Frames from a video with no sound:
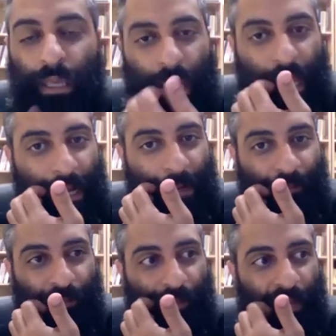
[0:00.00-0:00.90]

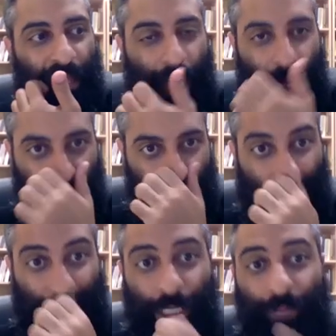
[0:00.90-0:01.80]
Um, and
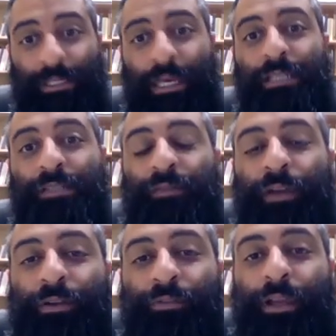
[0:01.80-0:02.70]
St. James says,
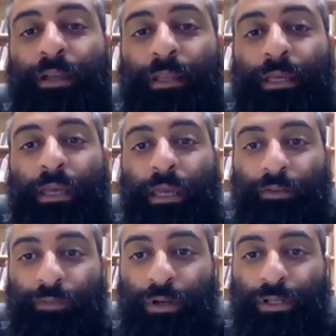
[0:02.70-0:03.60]
very frankly,
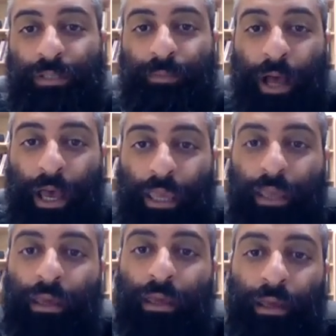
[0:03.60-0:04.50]
first,
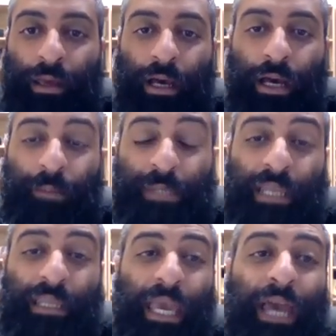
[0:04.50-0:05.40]
by uh,
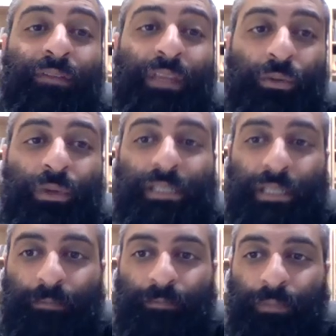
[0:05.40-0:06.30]
obtaining heavenly
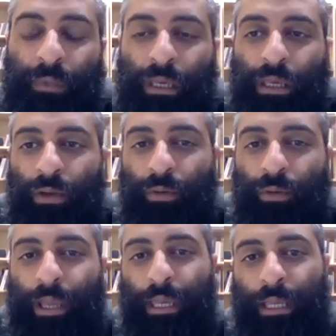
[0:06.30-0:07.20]
wisdom,
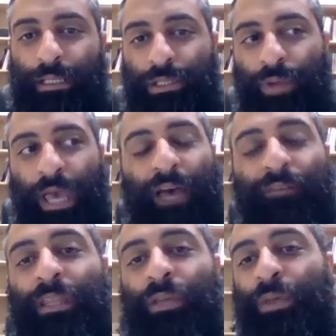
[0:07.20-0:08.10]
right? It's through
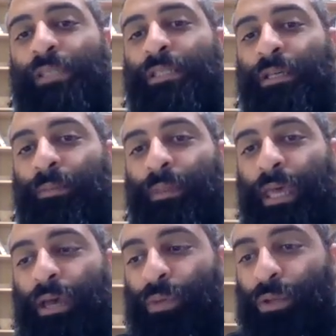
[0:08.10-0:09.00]
heavenly wisdom
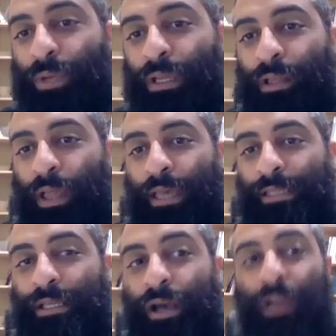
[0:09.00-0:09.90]
that we
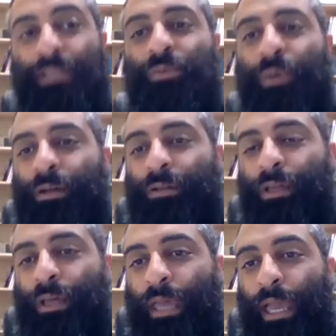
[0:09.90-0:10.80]
realize God's will
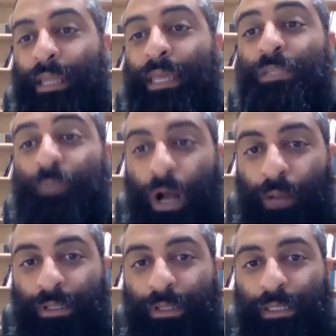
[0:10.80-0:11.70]
and his
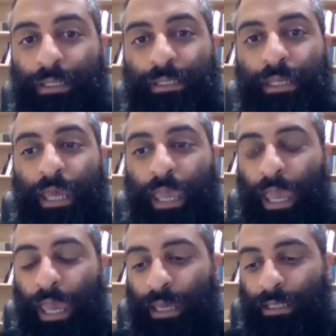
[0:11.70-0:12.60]
promises
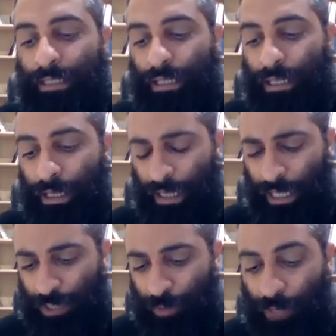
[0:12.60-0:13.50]
and
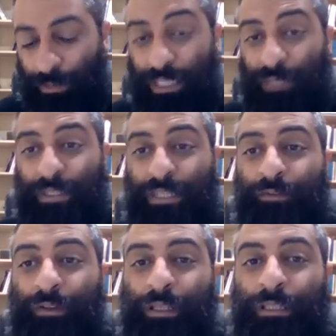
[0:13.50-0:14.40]
his promises
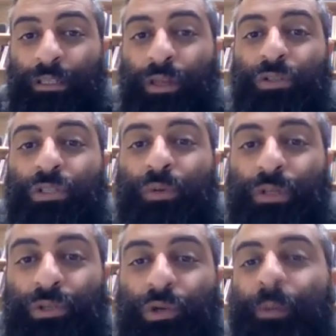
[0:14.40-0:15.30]
specifically to those who
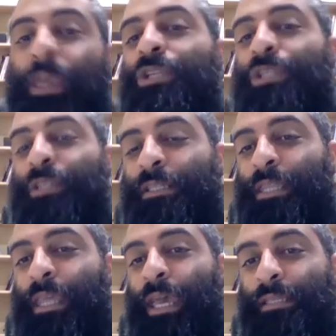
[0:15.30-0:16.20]
endure patiently to
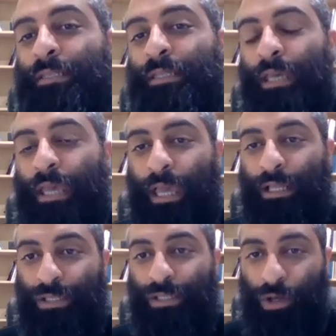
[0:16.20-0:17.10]
the end.
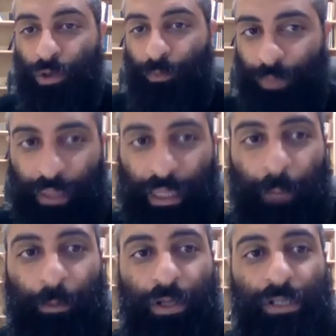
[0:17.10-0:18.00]
And so
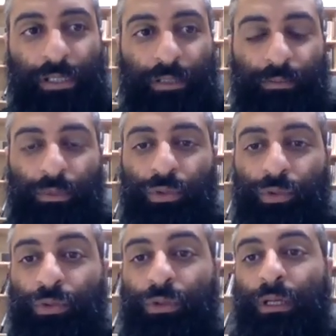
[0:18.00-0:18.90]
that person
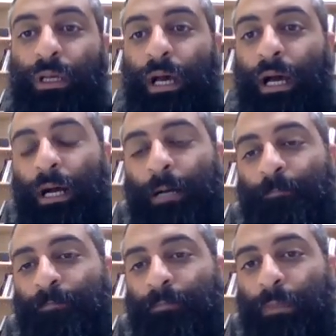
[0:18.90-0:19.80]
who
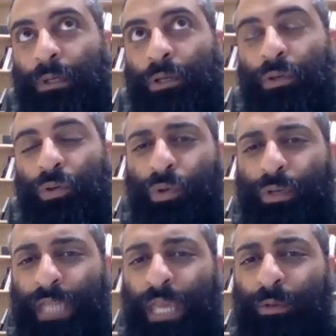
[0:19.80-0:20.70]
um, who
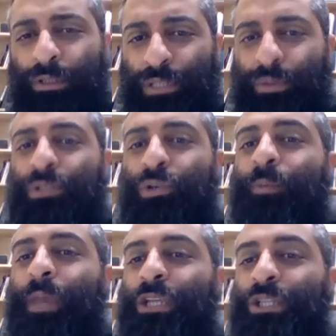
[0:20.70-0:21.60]
is able to endure
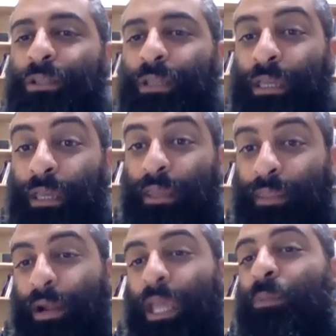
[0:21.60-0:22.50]
patiently,
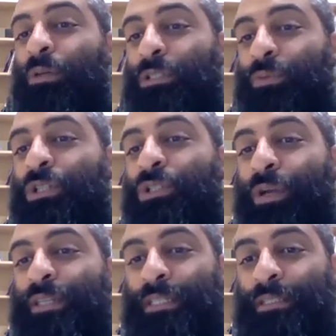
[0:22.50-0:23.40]
they're able to
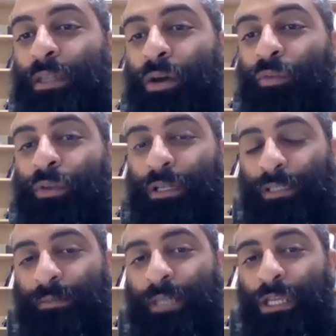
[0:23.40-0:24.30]
rejoice in, over their
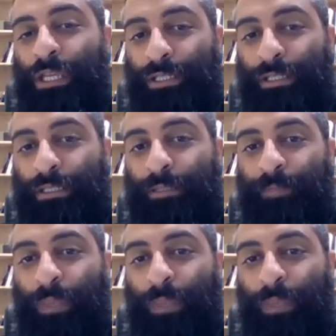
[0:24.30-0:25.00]
temptations.